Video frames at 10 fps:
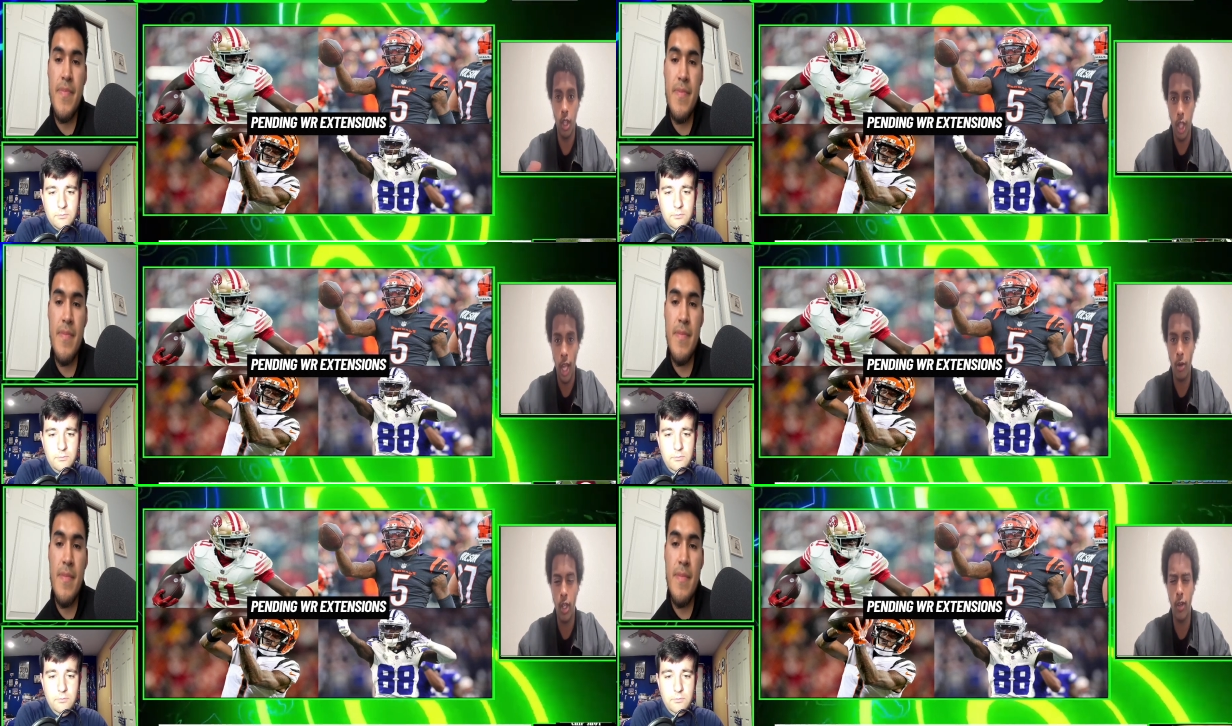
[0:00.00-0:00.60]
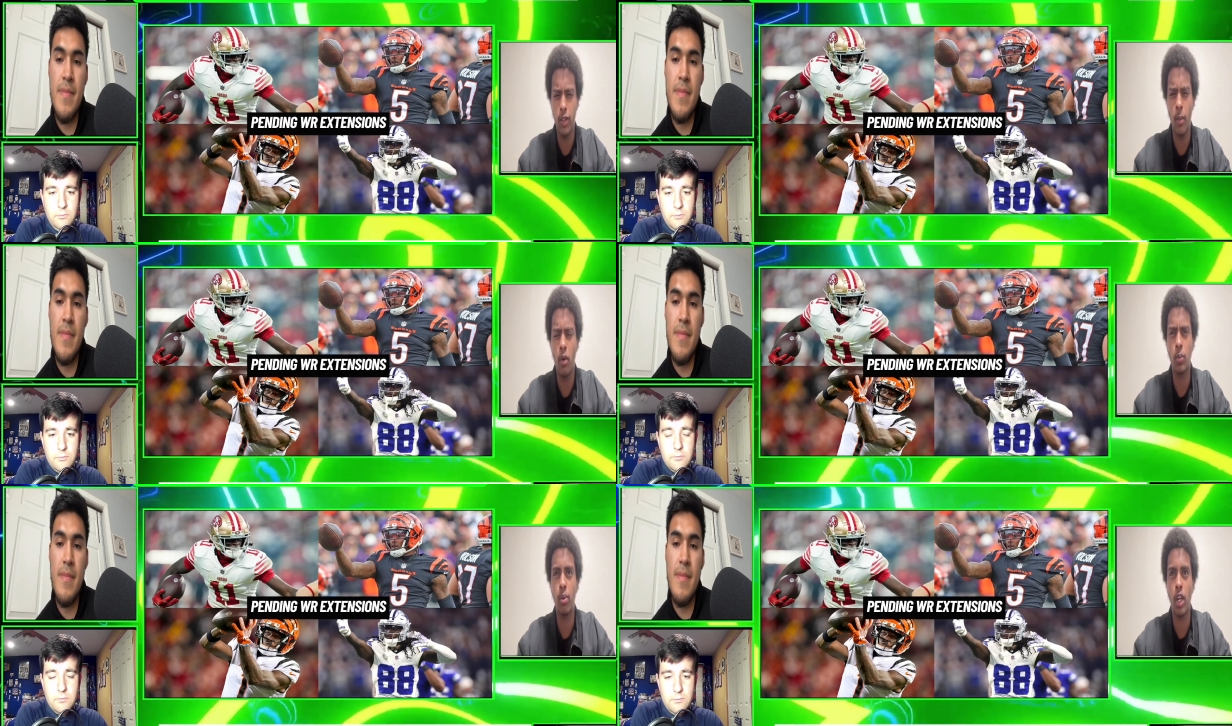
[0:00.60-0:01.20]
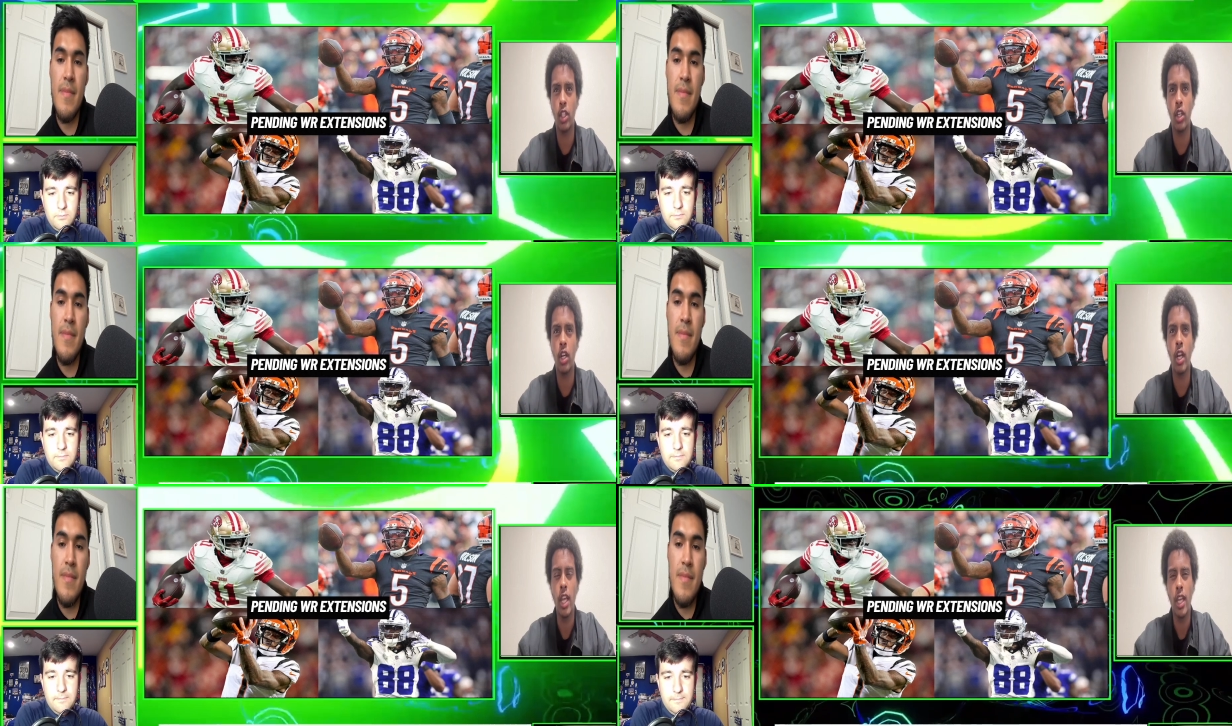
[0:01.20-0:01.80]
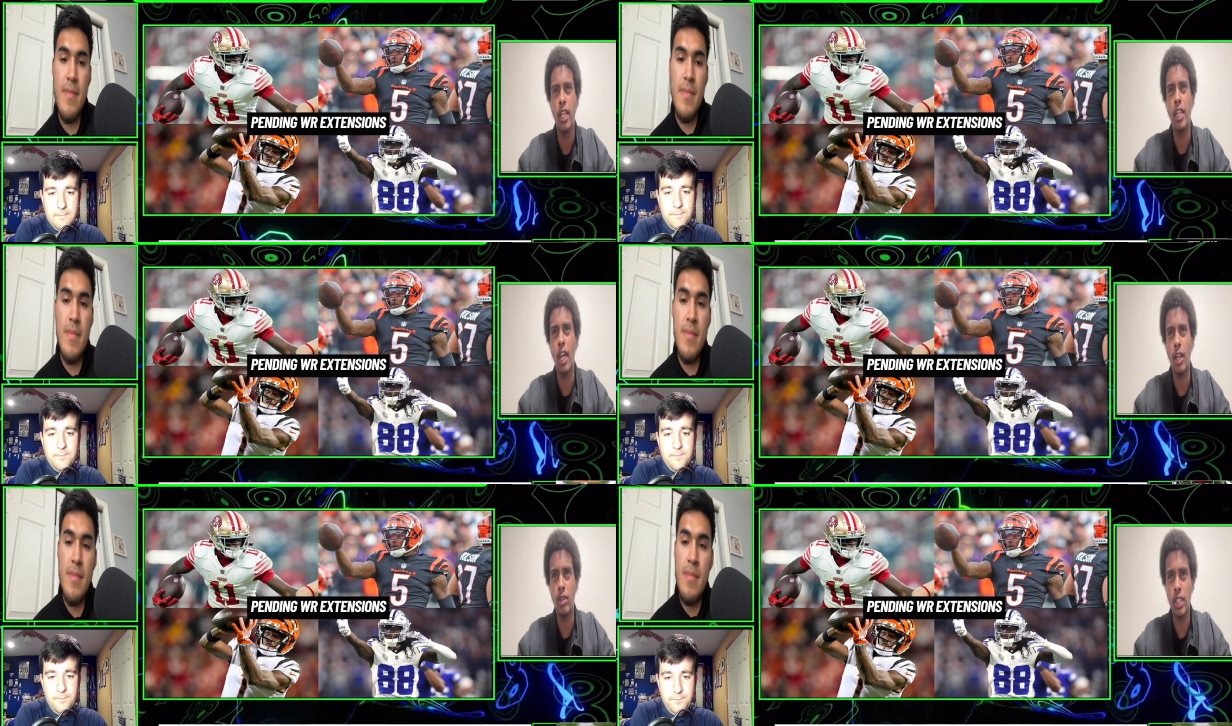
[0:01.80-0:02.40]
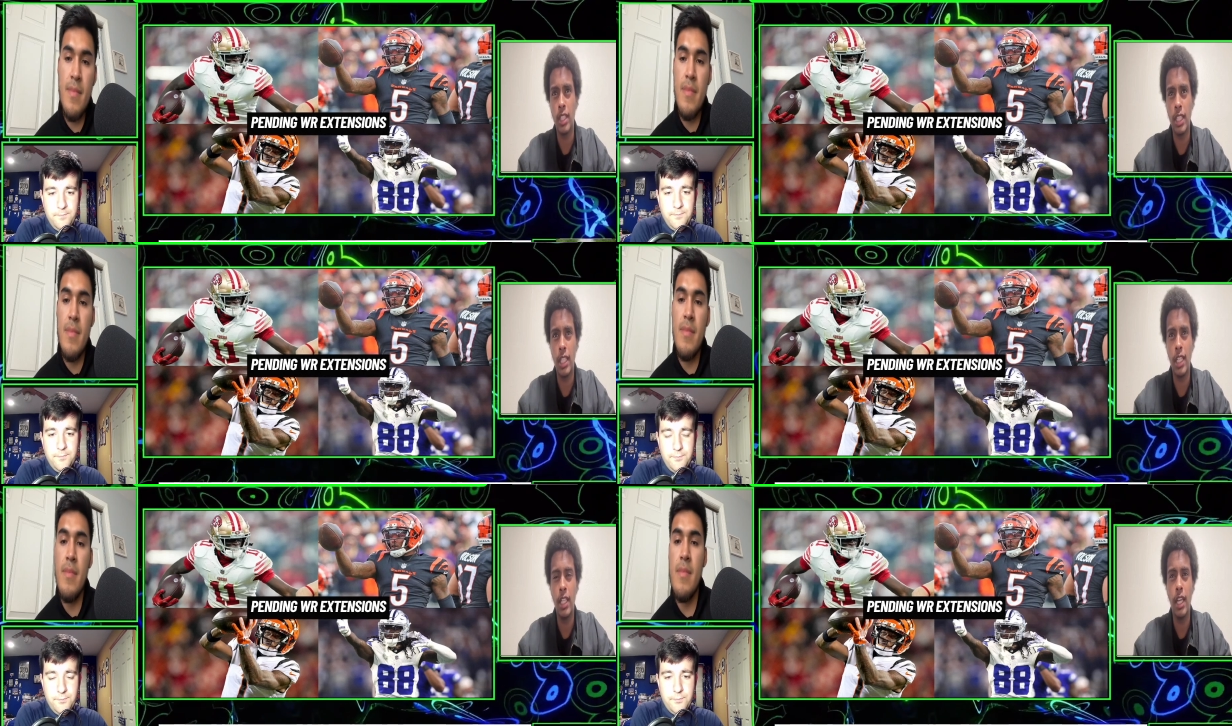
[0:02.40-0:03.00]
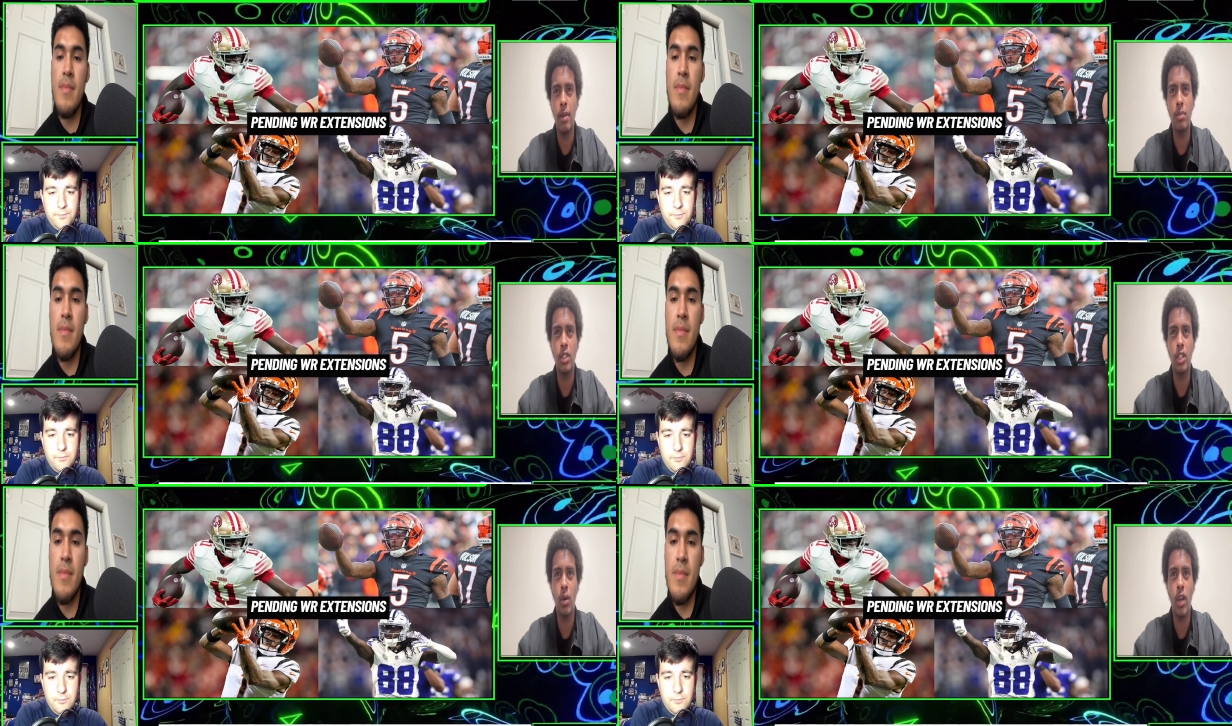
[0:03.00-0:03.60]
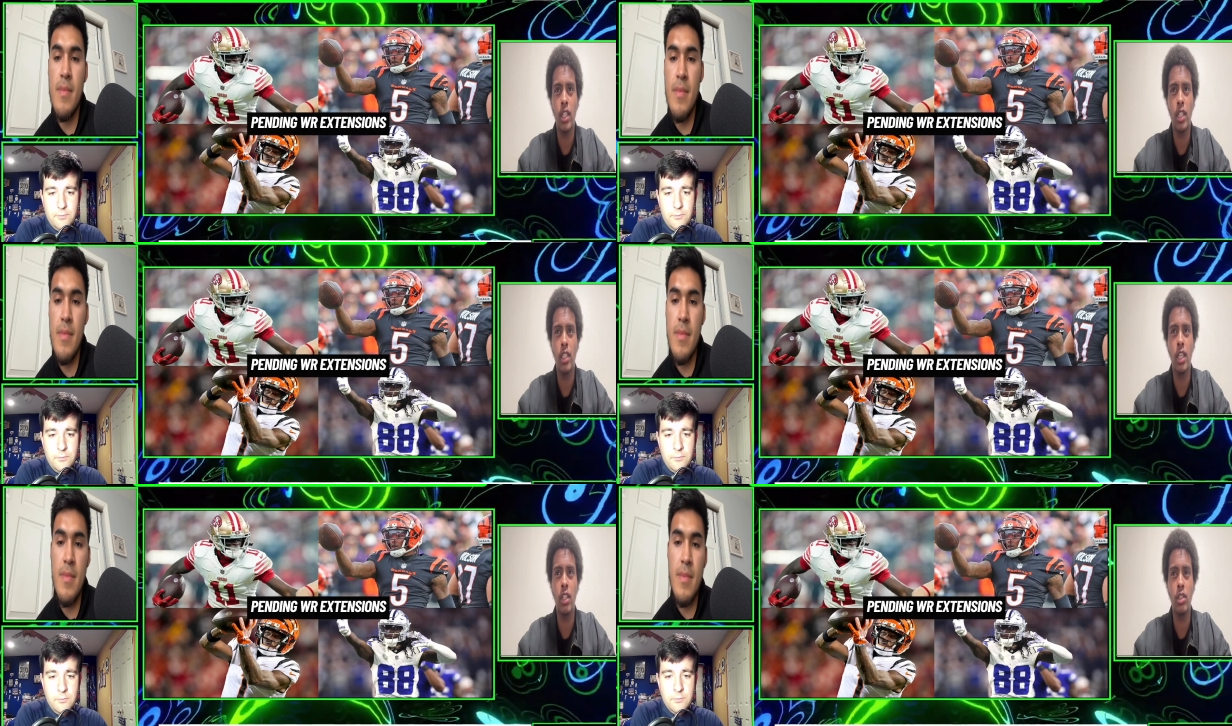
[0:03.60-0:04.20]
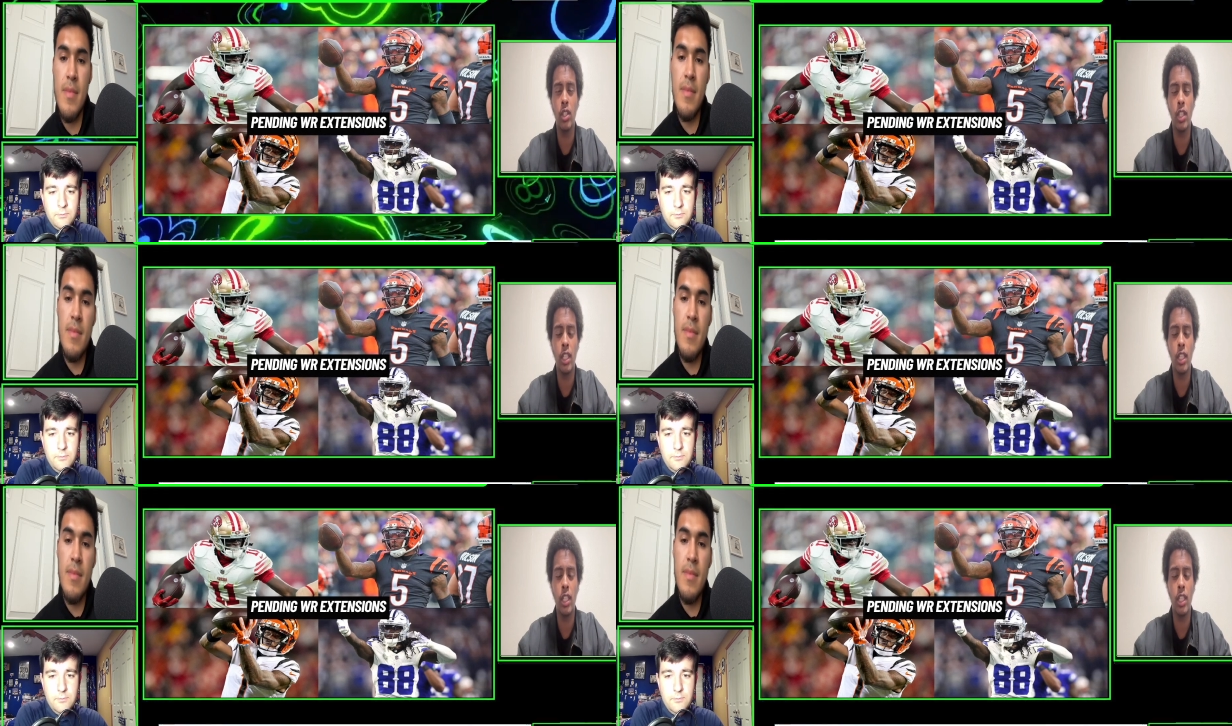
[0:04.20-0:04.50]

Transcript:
Speaker 1: and we're giving the most pressure. Now, the Ceedee Lamb situation is interesting.